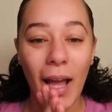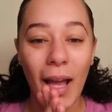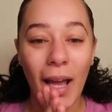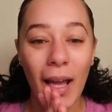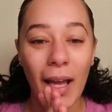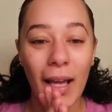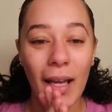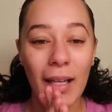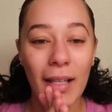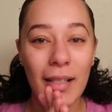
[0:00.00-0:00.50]

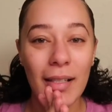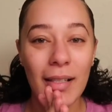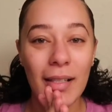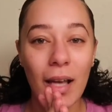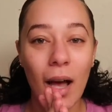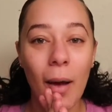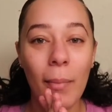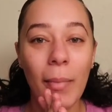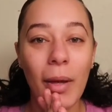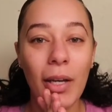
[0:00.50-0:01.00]
and
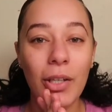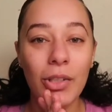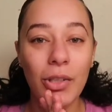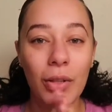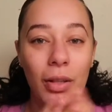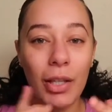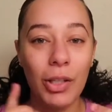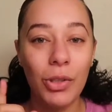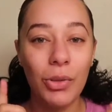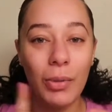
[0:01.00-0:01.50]
uh, make
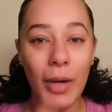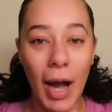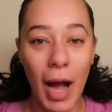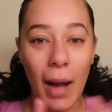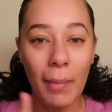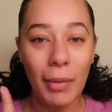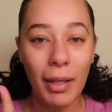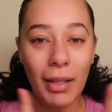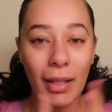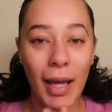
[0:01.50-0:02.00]
sure that you
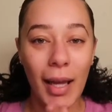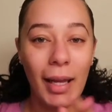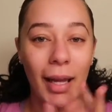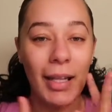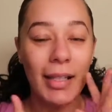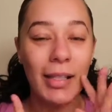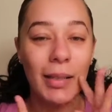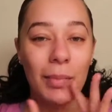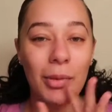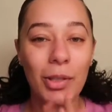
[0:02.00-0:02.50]
comment, like,
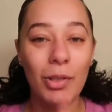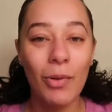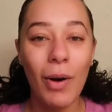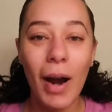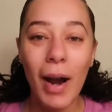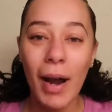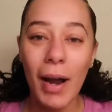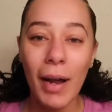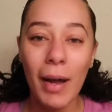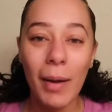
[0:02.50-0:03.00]
and
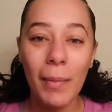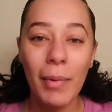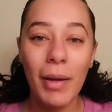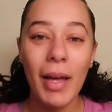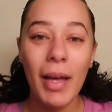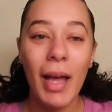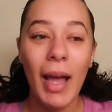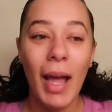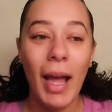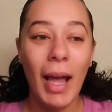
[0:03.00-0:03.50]
subscribe,
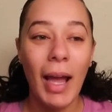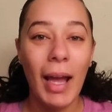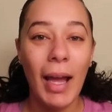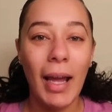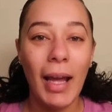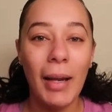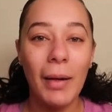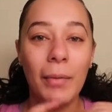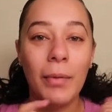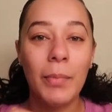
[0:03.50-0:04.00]

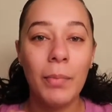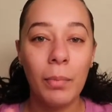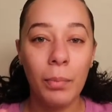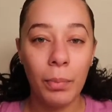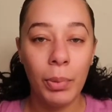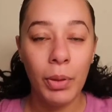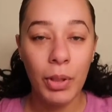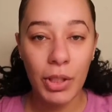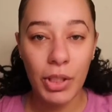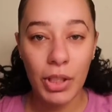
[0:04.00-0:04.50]
and
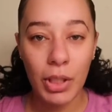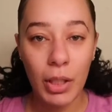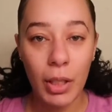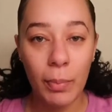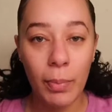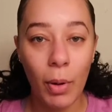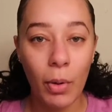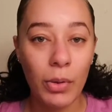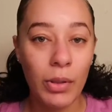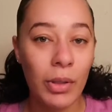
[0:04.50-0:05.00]
push the
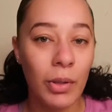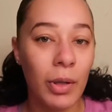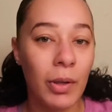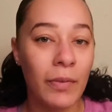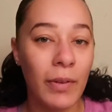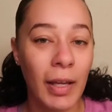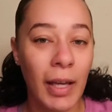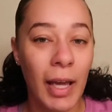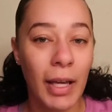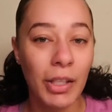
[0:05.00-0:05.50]
post
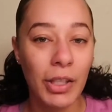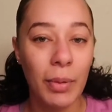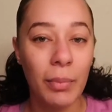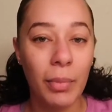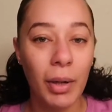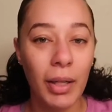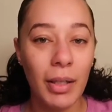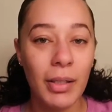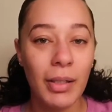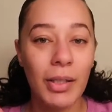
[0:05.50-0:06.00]
notification
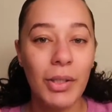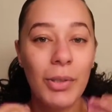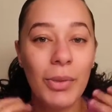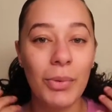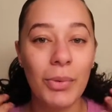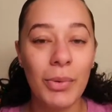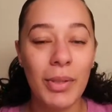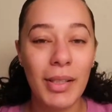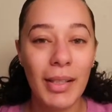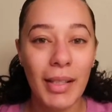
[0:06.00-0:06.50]
button
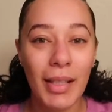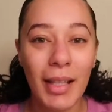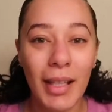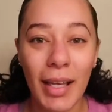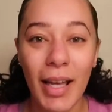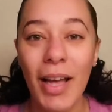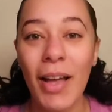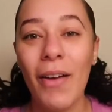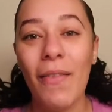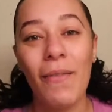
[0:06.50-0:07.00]
to
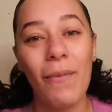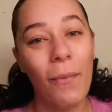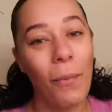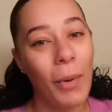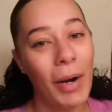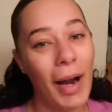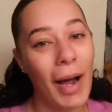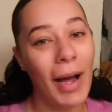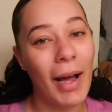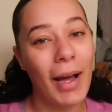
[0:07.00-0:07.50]
see
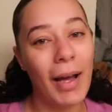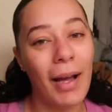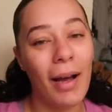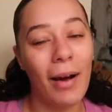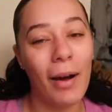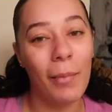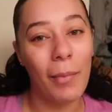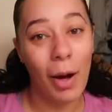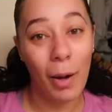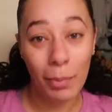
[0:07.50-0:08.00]
when I
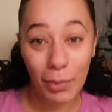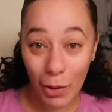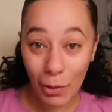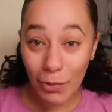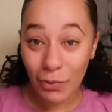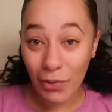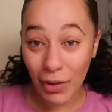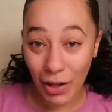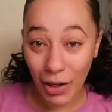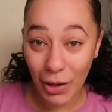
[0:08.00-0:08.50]
um,
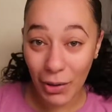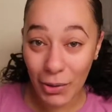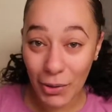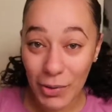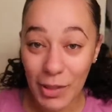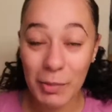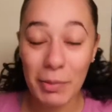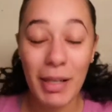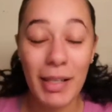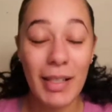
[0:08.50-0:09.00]
upload
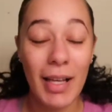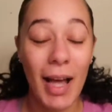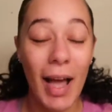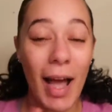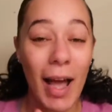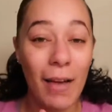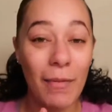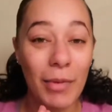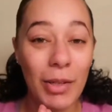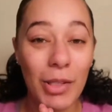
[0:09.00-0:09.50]
videos, because I
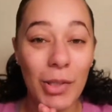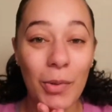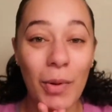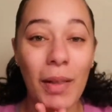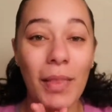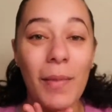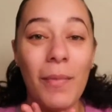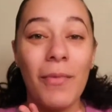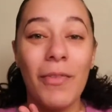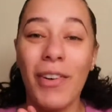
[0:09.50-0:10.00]
have been
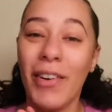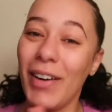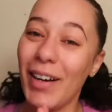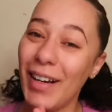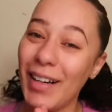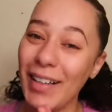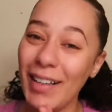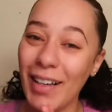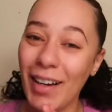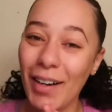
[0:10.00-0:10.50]
doing them
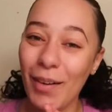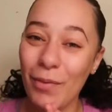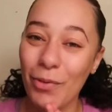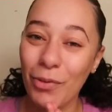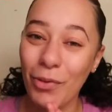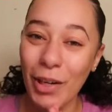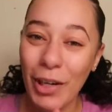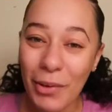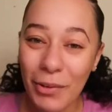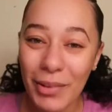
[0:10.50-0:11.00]
very um,
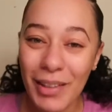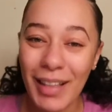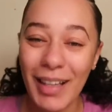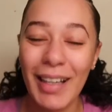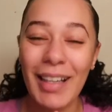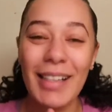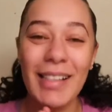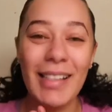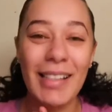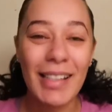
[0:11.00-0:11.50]
frequently
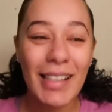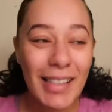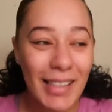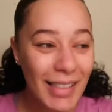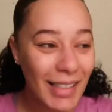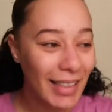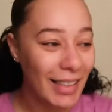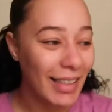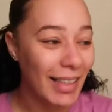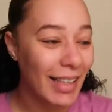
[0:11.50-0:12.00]
and
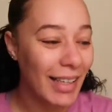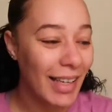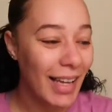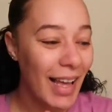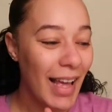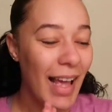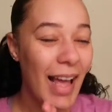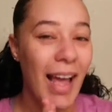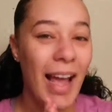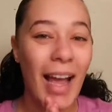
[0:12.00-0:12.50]
consistently,
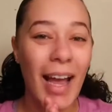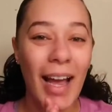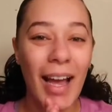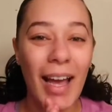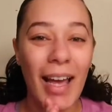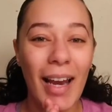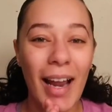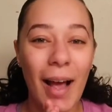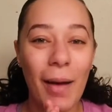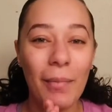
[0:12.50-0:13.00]

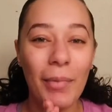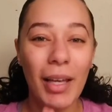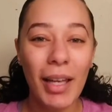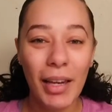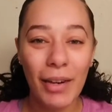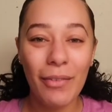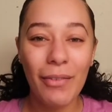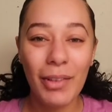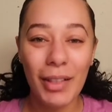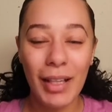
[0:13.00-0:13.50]
and I'm
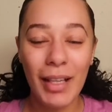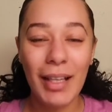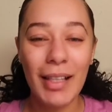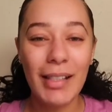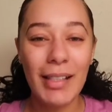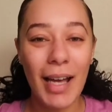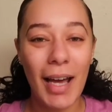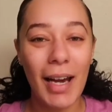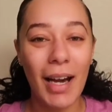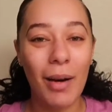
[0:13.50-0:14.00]
getting really
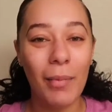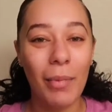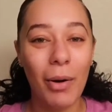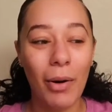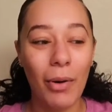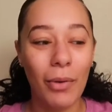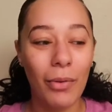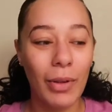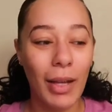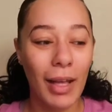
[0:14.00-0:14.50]
excited
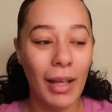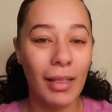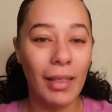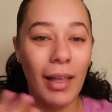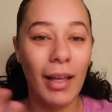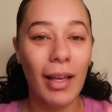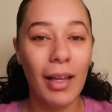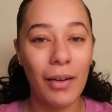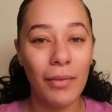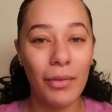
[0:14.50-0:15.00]
about like
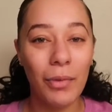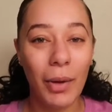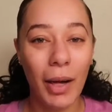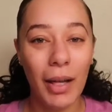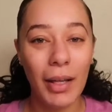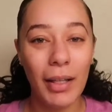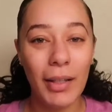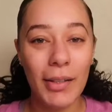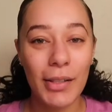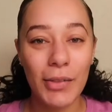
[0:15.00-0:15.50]
thinking of new
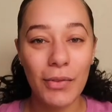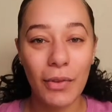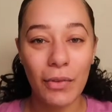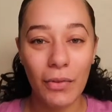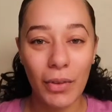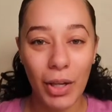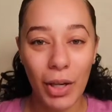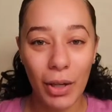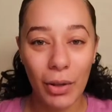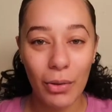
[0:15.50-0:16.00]
ideas for
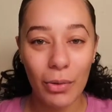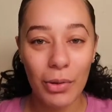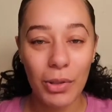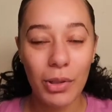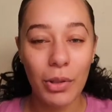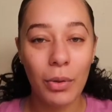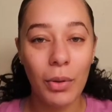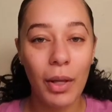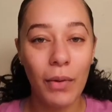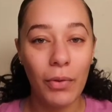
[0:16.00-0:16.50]
videos.
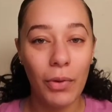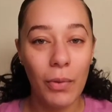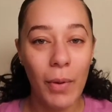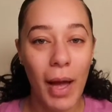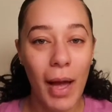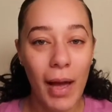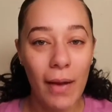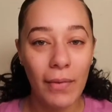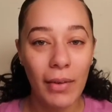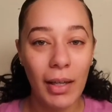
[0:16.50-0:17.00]
So if you
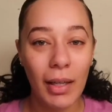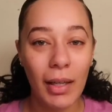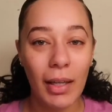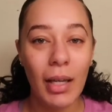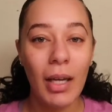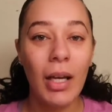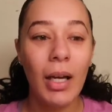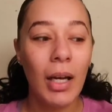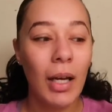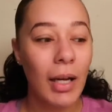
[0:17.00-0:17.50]
have any
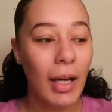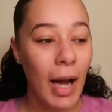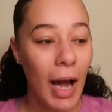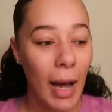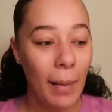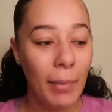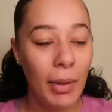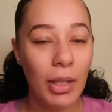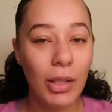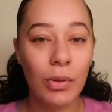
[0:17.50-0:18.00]

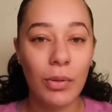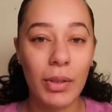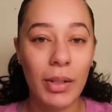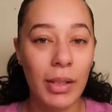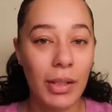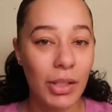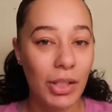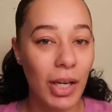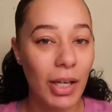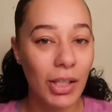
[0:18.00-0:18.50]
comments or
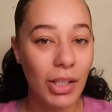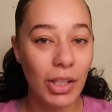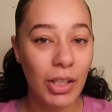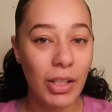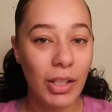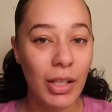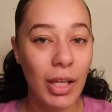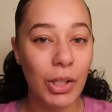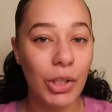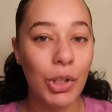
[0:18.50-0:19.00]

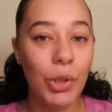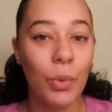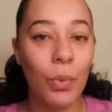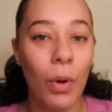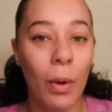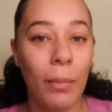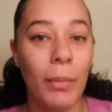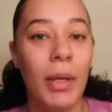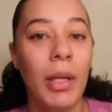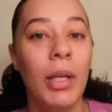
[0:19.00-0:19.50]
suggestions that you
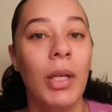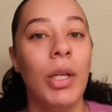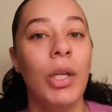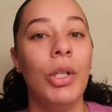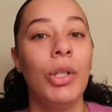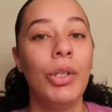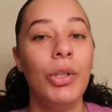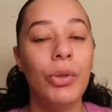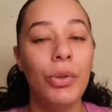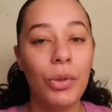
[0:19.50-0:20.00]
want me
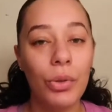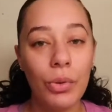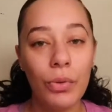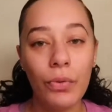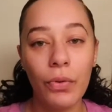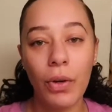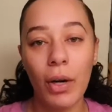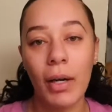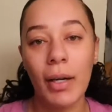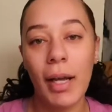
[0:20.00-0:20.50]
to do
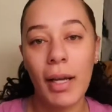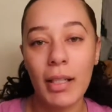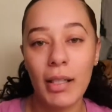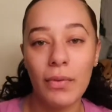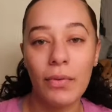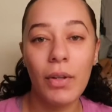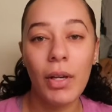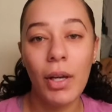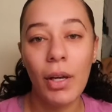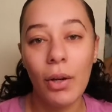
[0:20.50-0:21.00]
for our next
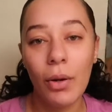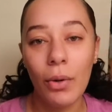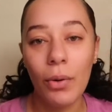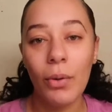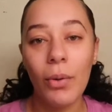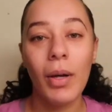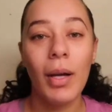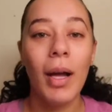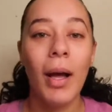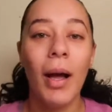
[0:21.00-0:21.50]

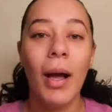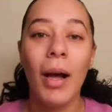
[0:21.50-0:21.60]
video,